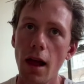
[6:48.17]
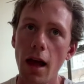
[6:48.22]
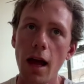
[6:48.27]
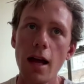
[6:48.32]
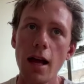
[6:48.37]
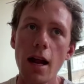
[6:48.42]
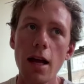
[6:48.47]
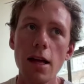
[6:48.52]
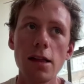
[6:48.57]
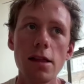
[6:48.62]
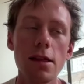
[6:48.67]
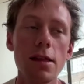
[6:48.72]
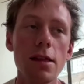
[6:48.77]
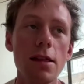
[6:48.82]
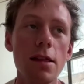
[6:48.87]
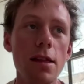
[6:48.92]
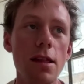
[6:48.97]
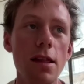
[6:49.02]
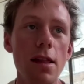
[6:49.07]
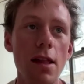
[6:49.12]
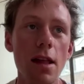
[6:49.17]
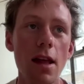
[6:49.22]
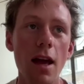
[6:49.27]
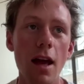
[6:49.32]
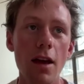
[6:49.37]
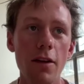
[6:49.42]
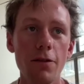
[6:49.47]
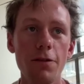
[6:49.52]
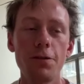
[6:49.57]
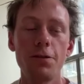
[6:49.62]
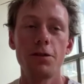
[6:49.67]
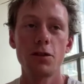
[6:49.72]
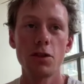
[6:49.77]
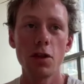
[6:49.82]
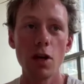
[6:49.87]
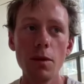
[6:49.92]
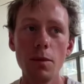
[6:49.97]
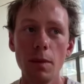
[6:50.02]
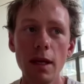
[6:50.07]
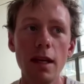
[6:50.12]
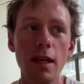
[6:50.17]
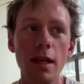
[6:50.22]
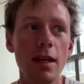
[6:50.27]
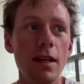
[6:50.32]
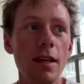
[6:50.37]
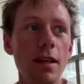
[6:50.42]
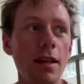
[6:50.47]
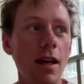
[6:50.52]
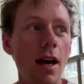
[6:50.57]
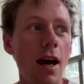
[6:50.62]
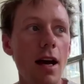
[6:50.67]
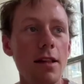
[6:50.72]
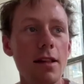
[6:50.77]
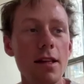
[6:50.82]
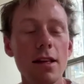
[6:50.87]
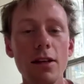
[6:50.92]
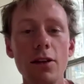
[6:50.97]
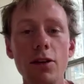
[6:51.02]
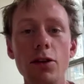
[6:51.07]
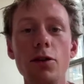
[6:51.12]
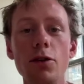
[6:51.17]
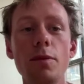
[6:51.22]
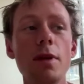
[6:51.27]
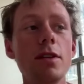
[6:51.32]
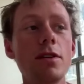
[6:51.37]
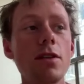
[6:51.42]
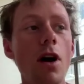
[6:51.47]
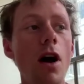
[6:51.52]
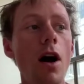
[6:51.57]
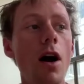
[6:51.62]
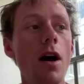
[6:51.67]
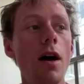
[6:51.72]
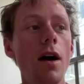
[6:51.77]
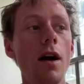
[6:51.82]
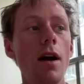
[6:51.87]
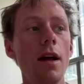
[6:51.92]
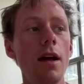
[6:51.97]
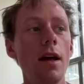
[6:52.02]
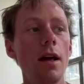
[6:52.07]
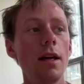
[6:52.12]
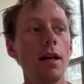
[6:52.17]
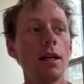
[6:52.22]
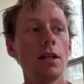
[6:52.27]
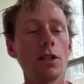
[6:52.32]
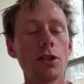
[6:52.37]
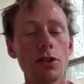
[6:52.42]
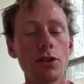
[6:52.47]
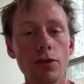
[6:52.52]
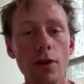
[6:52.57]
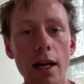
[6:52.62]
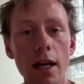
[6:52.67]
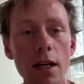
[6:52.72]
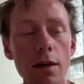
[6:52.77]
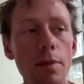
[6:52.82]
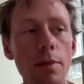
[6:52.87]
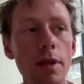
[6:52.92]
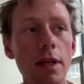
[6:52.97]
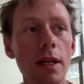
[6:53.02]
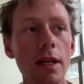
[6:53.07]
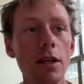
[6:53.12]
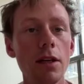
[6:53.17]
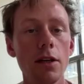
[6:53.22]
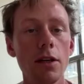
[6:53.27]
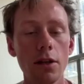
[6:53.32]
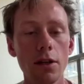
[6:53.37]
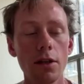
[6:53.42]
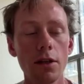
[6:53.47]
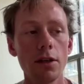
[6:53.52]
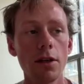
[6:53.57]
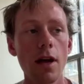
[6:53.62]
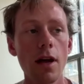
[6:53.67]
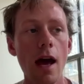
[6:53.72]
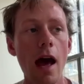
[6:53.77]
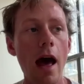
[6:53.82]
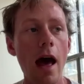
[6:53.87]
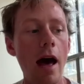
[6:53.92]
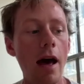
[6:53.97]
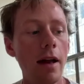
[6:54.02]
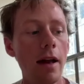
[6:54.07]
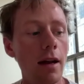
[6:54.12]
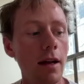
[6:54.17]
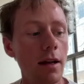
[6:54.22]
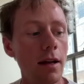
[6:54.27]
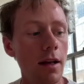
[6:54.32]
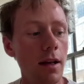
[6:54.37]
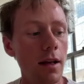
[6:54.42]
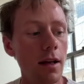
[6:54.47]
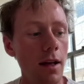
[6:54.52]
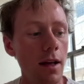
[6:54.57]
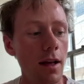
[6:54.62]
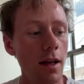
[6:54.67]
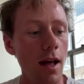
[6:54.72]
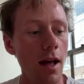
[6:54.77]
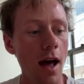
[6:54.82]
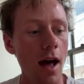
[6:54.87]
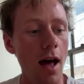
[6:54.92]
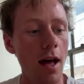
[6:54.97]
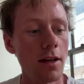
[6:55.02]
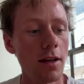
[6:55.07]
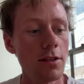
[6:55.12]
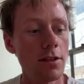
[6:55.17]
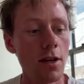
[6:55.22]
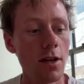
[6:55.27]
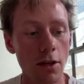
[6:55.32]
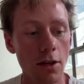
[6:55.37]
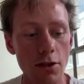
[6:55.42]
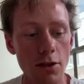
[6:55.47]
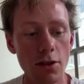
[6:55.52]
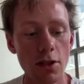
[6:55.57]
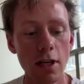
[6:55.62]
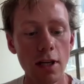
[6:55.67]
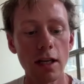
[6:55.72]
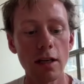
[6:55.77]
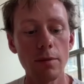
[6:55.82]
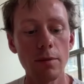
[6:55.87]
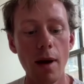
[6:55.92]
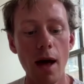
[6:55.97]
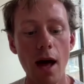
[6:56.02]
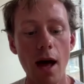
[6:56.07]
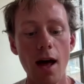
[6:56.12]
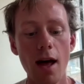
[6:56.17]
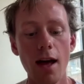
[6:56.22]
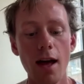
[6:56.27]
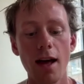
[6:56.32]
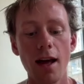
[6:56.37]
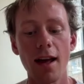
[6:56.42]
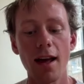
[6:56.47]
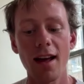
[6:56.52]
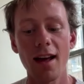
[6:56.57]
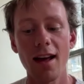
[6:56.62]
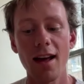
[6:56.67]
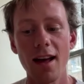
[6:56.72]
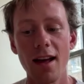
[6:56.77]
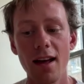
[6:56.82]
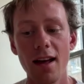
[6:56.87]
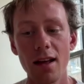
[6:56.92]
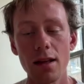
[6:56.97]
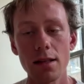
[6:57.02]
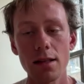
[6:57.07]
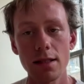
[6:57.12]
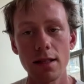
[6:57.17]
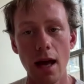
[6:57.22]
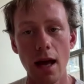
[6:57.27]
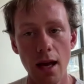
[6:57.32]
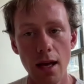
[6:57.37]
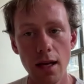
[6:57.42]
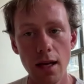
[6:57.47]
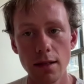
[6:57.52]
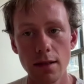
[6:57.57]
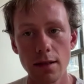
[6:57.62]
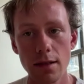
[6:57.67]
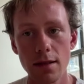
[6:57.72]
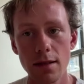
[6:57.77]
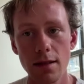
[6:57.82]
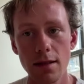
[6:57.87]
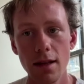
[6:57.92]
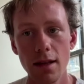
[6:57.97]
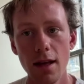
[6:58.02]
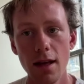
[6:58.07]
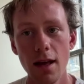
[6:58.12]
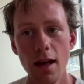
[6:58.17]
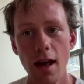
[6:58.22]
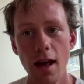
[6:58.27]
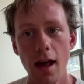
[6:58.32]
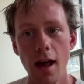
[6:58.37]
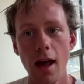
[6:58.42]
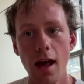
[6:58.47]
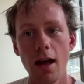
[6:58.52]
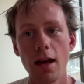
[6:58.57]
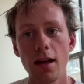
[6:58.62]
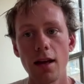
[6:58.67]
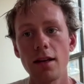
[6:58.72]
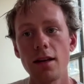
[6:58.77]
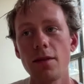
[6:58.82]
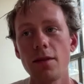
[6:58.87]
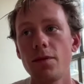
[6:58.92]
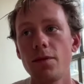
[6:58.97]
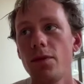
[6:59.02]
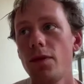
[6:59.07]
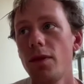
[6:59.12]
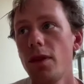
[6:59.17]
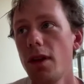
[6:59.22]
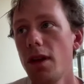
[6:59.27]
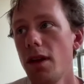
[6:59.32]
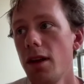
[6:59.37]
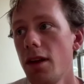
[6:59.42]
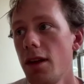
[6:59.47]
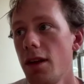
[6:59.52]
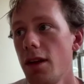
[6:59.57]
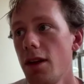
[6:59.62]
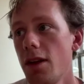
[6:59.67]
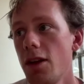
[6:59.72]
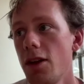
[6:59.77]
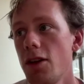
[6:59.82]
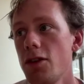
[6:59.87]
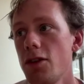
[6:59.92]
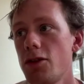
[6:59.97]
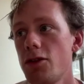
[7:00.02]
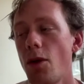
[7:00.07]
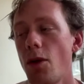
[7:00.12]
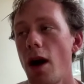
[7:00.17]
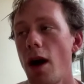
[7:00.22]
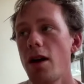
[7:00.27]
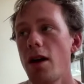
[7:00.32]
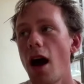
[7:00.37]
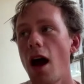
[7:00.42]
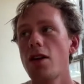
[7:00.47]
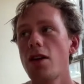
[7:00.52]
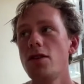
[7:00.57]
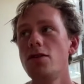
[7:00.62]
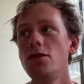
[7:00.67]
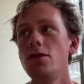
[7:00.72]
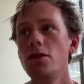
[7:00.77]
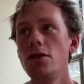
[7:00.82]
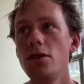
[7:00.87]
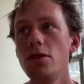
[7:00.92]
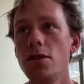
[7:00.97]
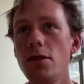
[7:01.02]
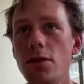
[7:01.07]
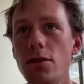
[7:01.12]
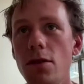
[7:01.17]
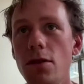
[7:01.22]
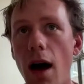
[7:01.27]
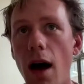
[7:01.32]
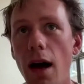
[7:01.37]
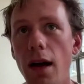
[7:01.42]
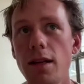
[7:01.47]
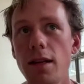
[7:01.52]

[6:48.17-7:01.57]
and to me, I think humans are incredibly good at judging by sights. And so I knew I